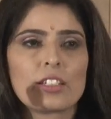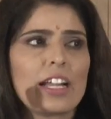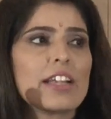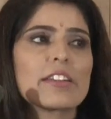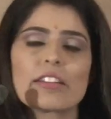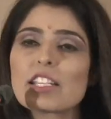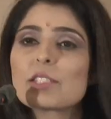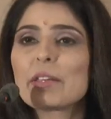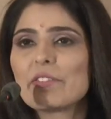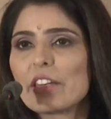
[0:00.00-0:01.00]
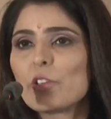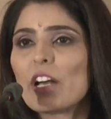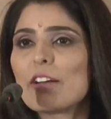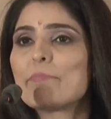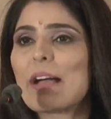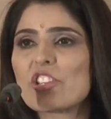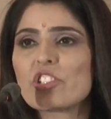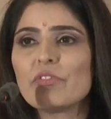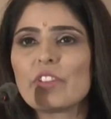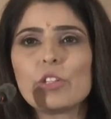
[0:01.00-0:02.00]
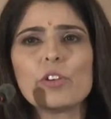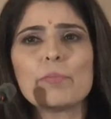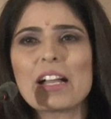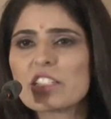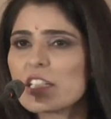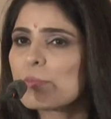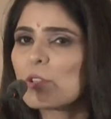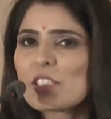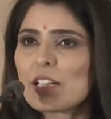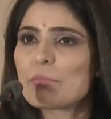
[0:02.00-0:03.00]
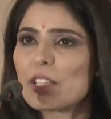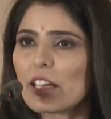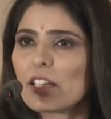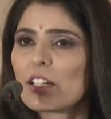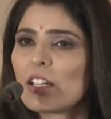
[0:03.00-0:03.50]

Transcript: And trust me, when you have passion, when you are passionate about something,